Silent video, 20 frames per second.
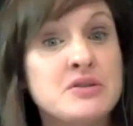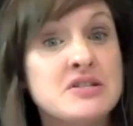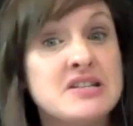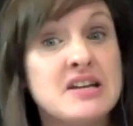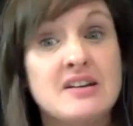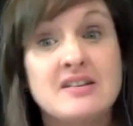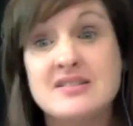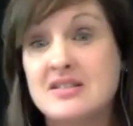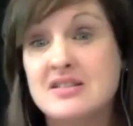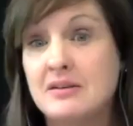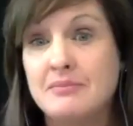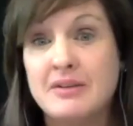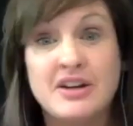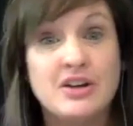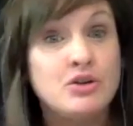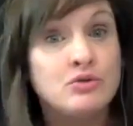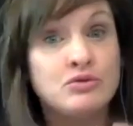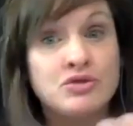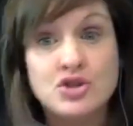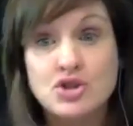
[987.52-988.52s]
is somebody
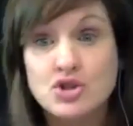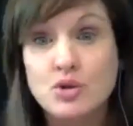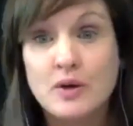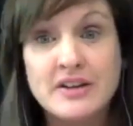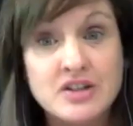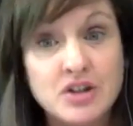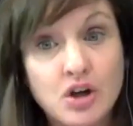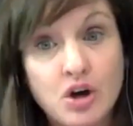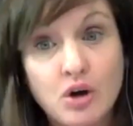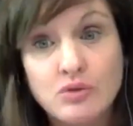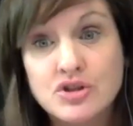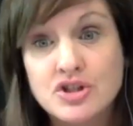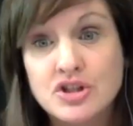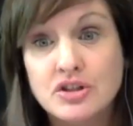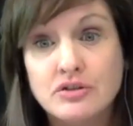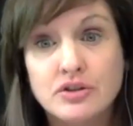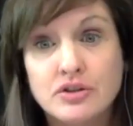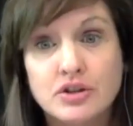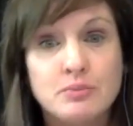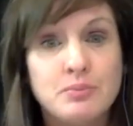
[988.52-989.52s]
who's joined a coaching
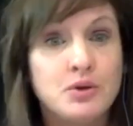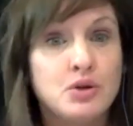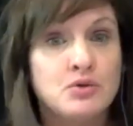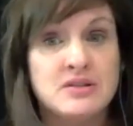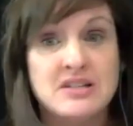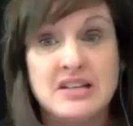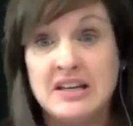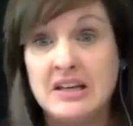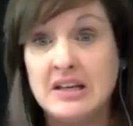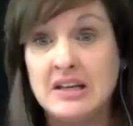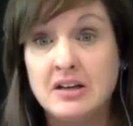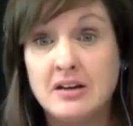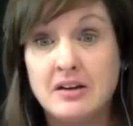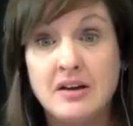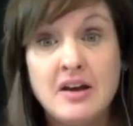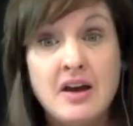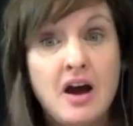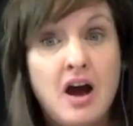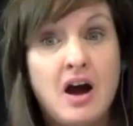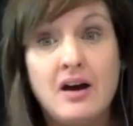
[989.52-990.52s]
group, who's in
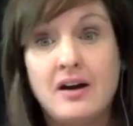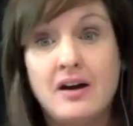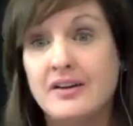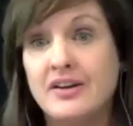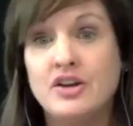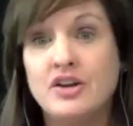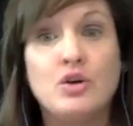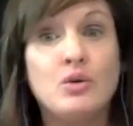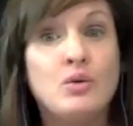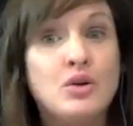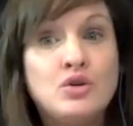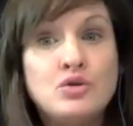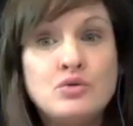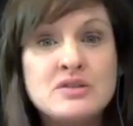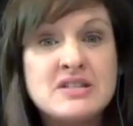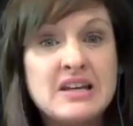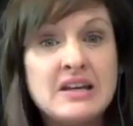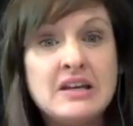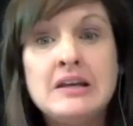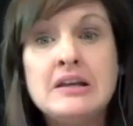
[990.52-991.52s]
who's
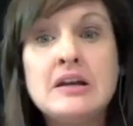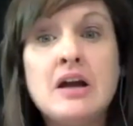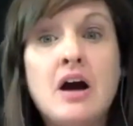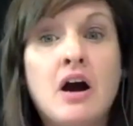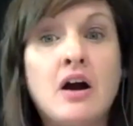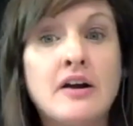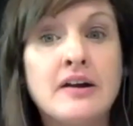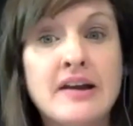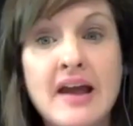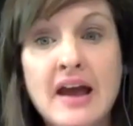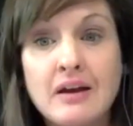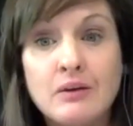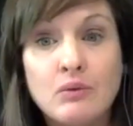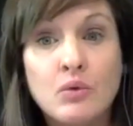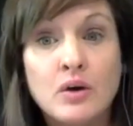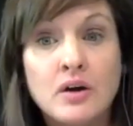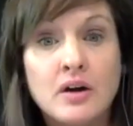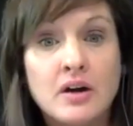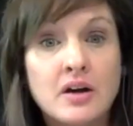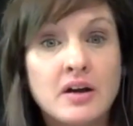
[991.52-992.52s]
in our
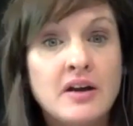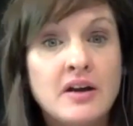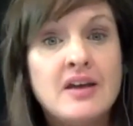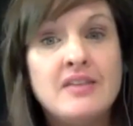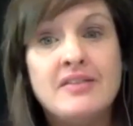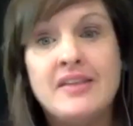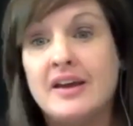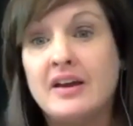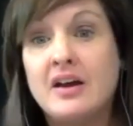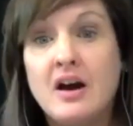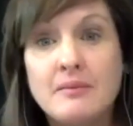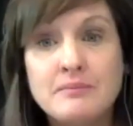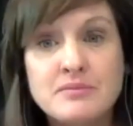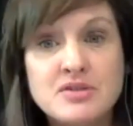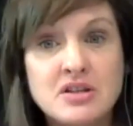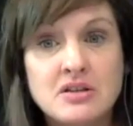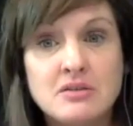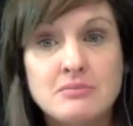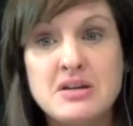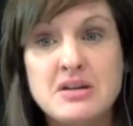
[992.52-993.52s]
network. They come to the
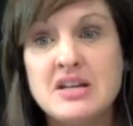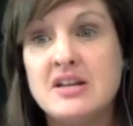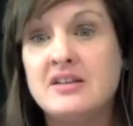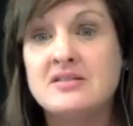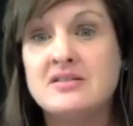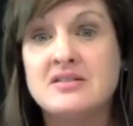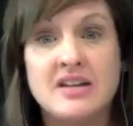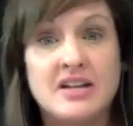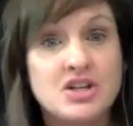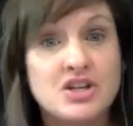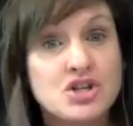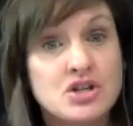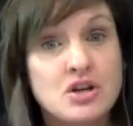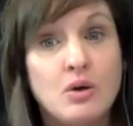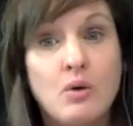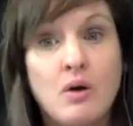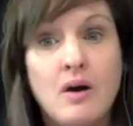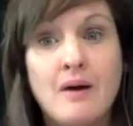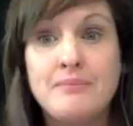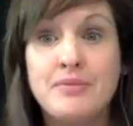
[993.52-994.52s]
meetings, they show
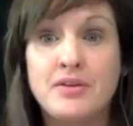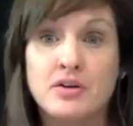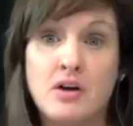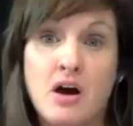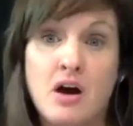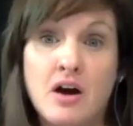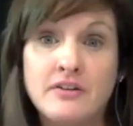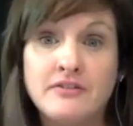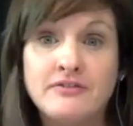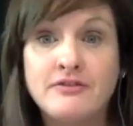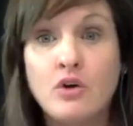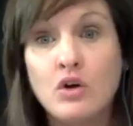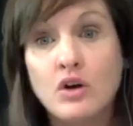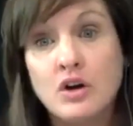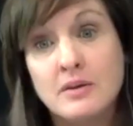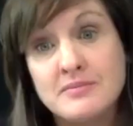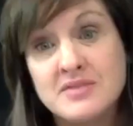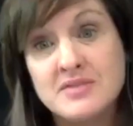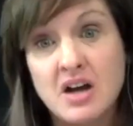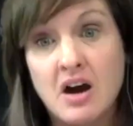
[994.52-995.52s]
up, they're on
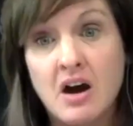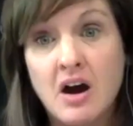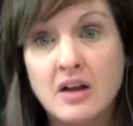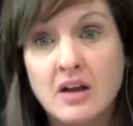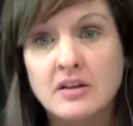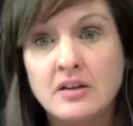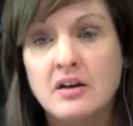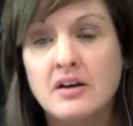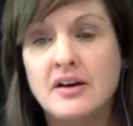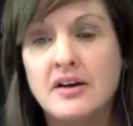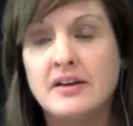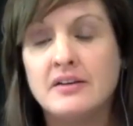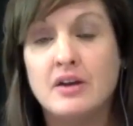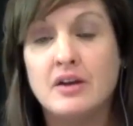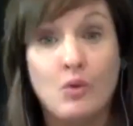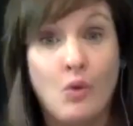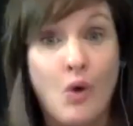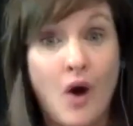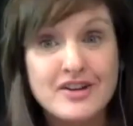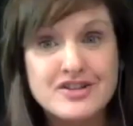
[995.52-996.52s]
forums, online, they're
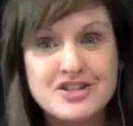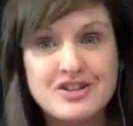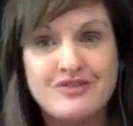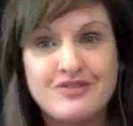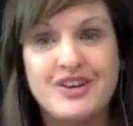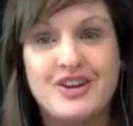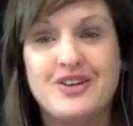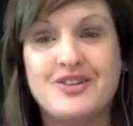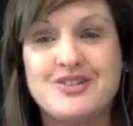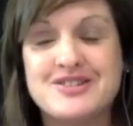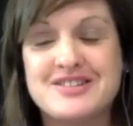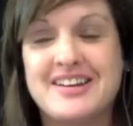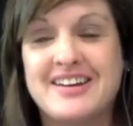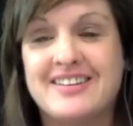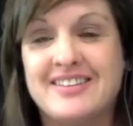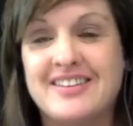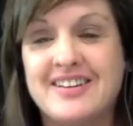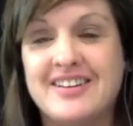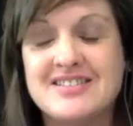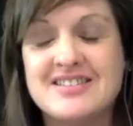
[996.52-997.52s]
watching videos like
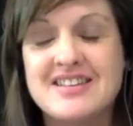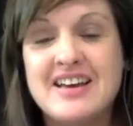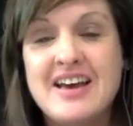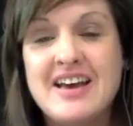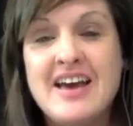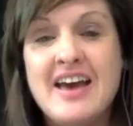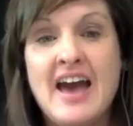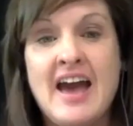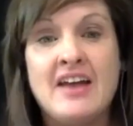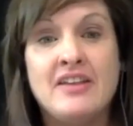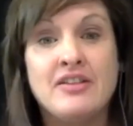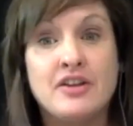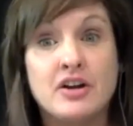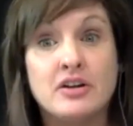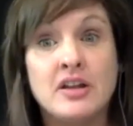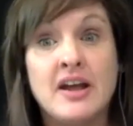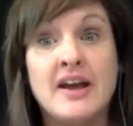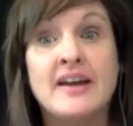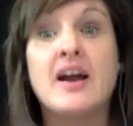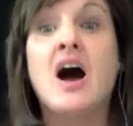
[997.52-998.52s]
this, and they're
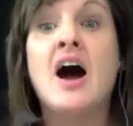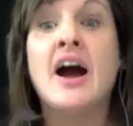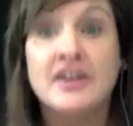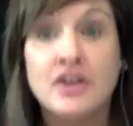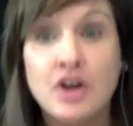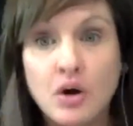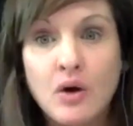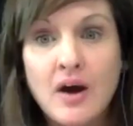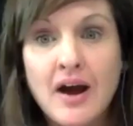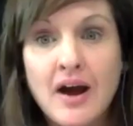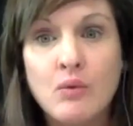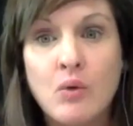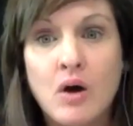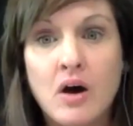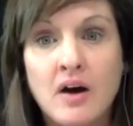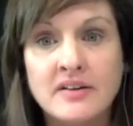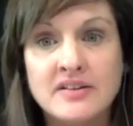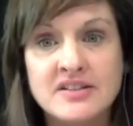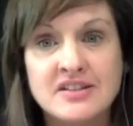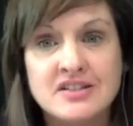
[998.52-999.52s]
like, I know I
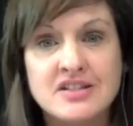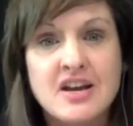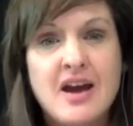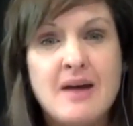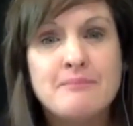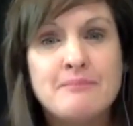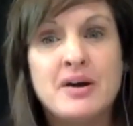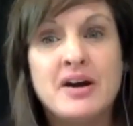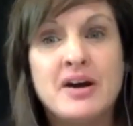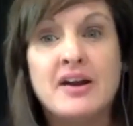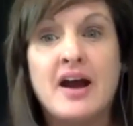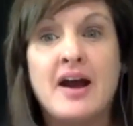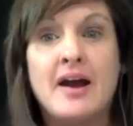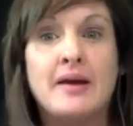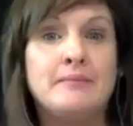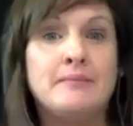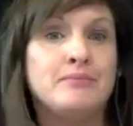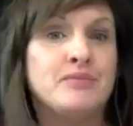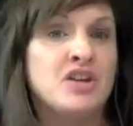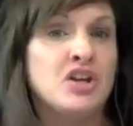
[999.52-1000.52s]
want it, but
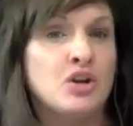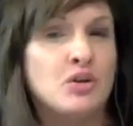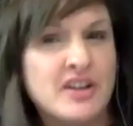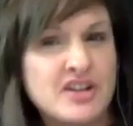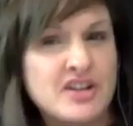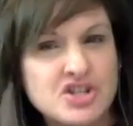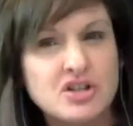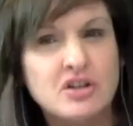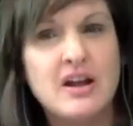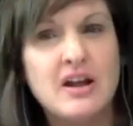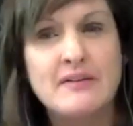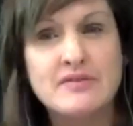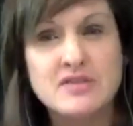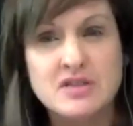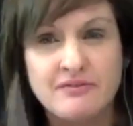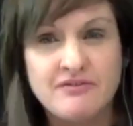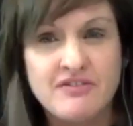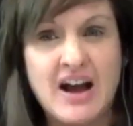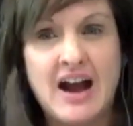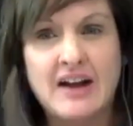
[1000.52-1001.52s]
they still have some
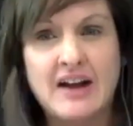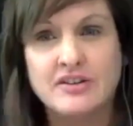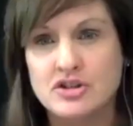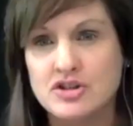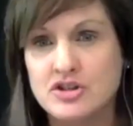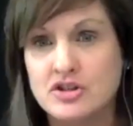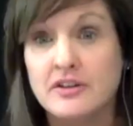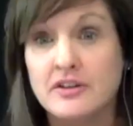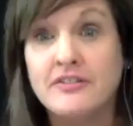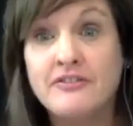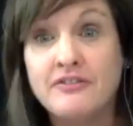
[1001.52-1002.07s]
factors. They're